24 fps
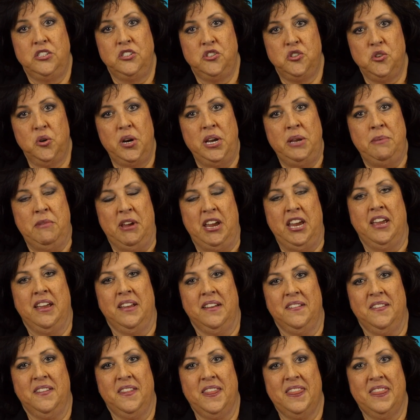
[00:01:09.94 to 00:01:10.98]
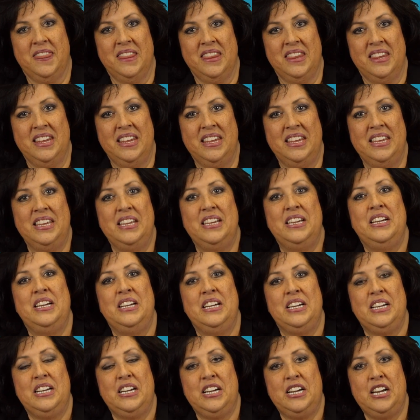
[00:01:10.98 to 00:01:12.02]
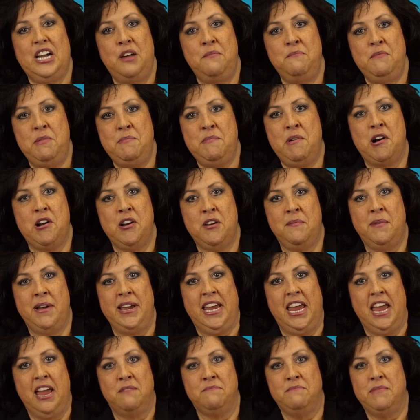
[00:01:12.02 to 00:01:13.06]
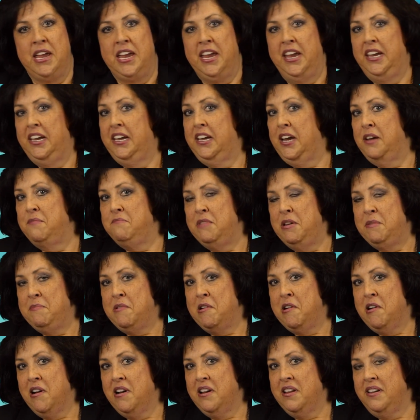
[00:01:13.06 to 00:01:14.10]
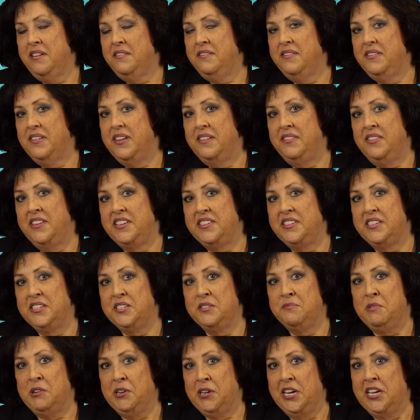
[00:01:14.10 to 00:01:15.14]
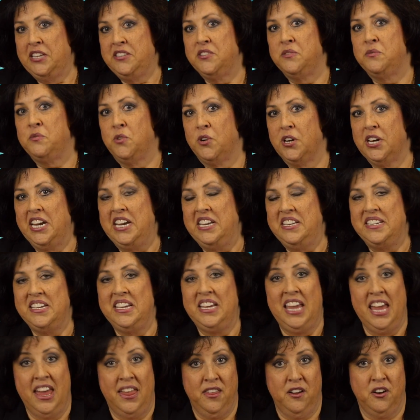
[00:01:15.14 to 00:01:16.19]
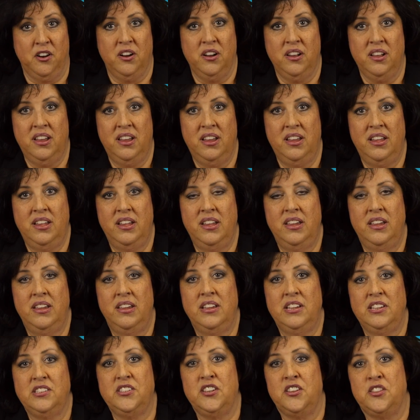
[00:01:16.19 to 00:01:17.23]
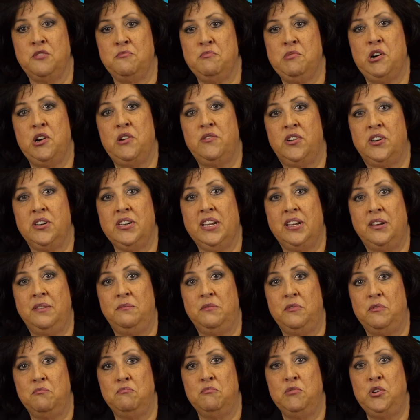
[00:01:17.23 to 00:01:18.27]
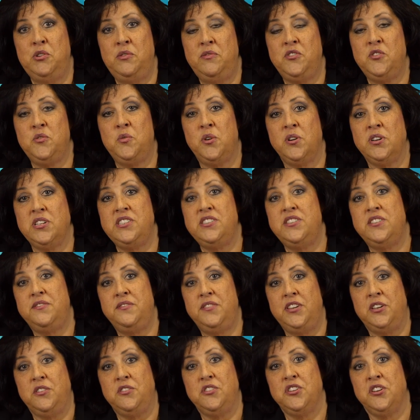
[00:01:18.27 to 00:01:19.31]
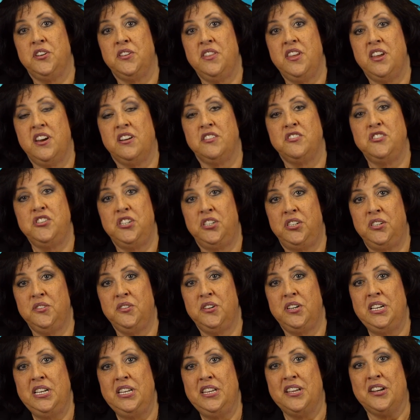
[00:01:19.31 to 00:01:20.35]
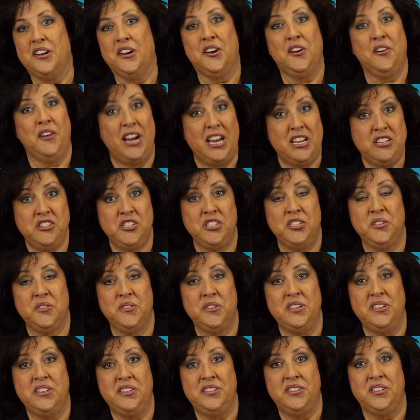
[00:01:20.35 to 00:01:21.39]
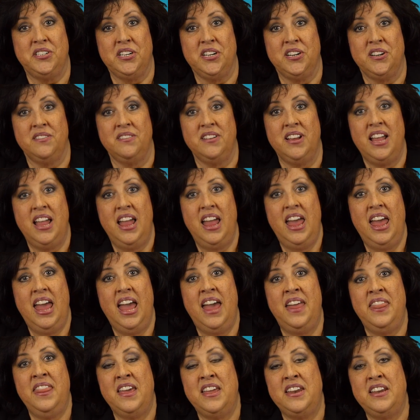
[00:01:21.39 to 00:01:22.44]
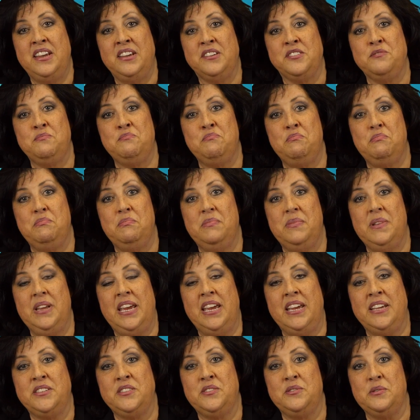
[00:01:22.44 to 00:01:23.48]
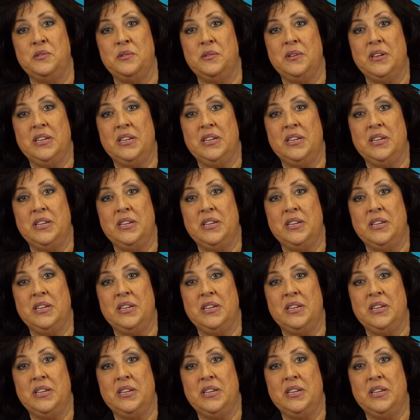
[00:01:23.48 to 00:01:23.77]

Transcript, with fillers: Join me. Come be part of my campaign. Come be part of this experience of working together so that Provo can move towards the future that our children, that our grandchildren deserve, and that is, is